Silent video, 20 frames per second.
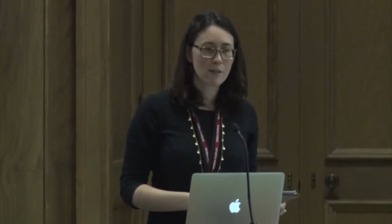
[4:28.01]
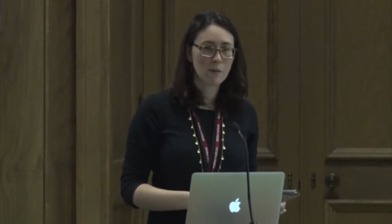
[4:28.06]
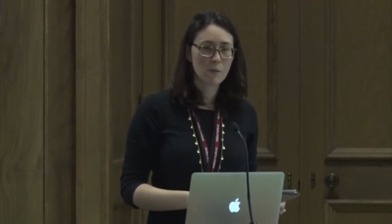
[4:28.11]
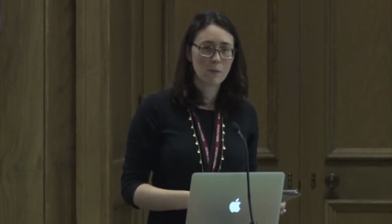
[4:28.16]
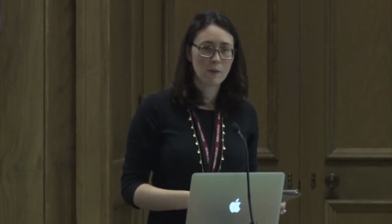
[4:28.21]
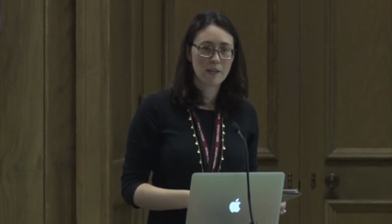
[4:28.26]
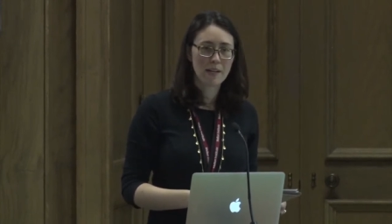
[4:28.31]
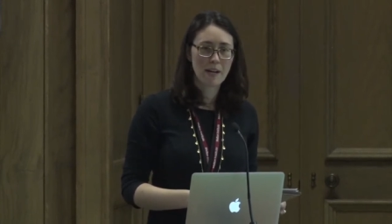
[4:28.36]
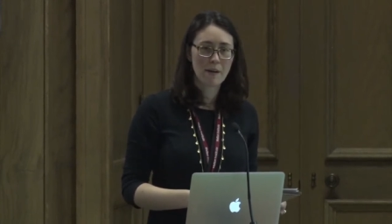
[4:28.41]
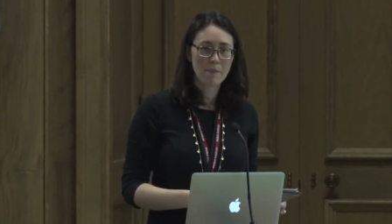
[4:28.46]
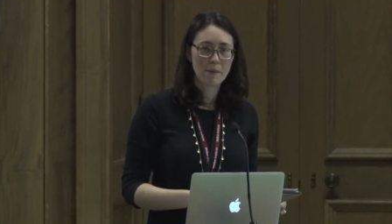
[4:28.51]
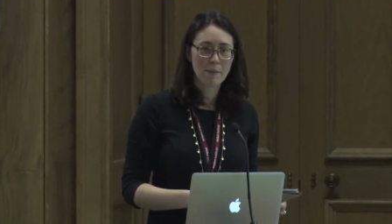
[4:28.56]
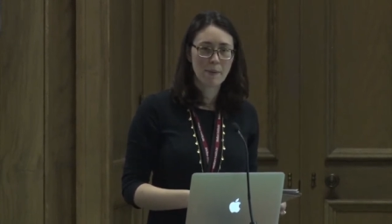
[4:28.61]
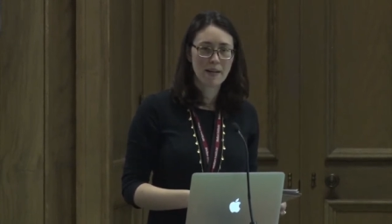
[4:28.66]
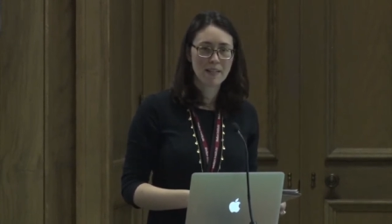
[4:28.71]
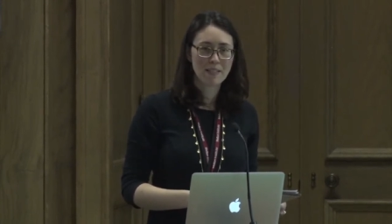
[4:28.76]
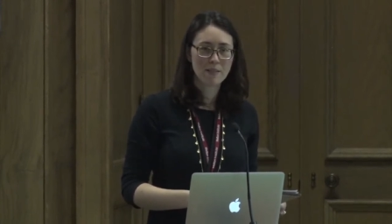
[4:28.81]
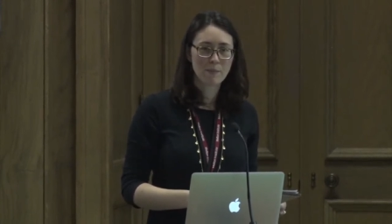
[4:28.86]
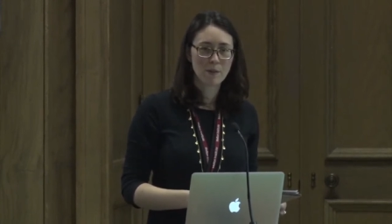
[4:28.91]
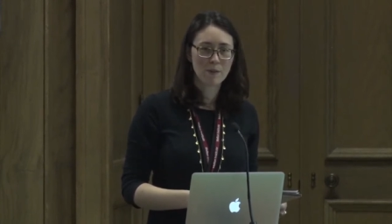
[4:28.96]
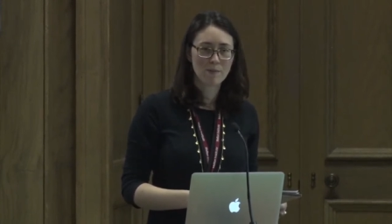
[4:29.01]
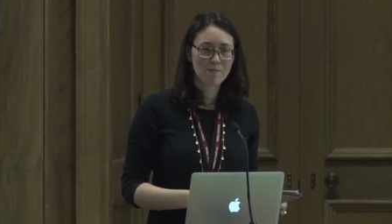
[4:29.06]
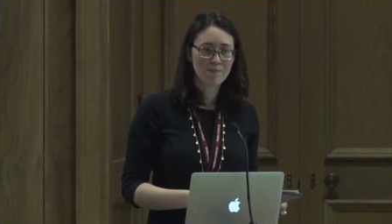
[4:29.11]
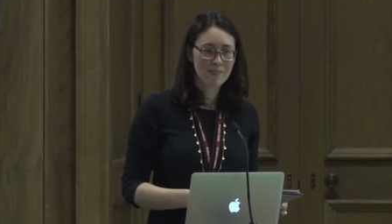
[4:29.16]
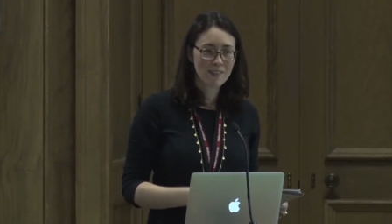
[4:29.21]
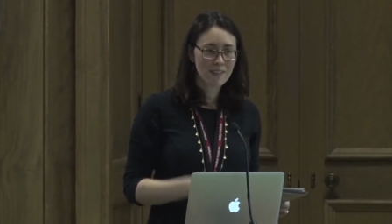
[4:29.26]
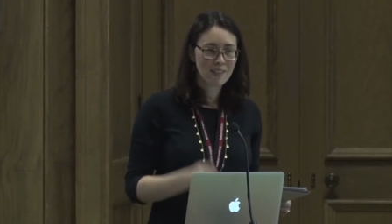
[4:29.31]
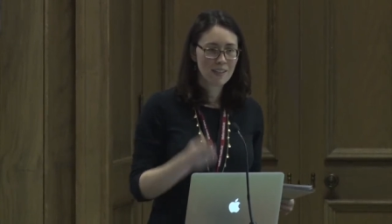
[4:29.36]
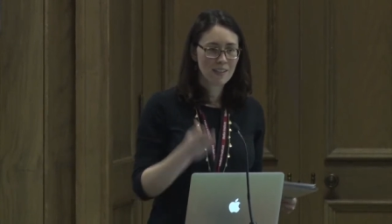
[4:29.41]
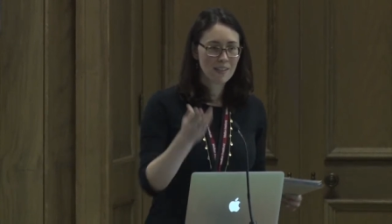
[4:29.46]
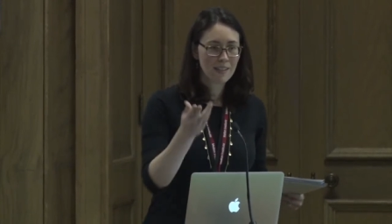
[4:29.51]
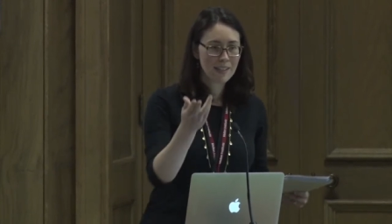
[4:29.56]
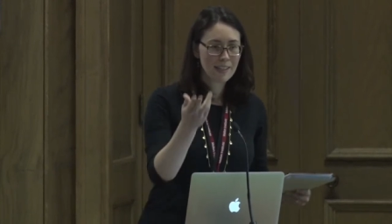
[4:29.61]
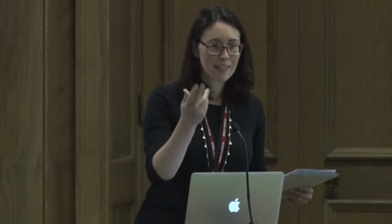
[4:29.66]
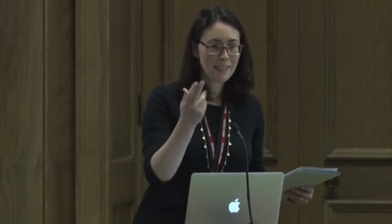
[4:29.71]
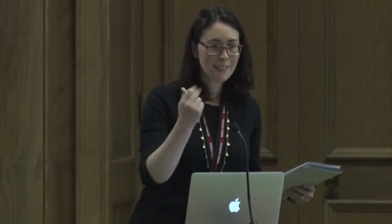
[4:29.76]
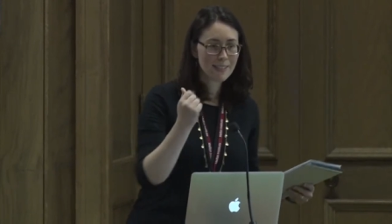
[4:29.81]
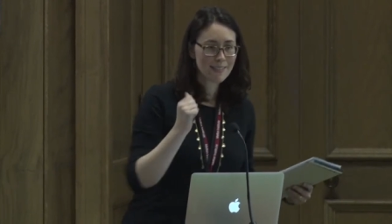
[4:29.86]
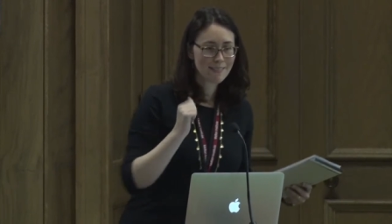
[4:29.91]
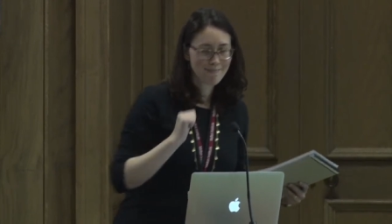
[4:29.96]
would not be possible. Keith?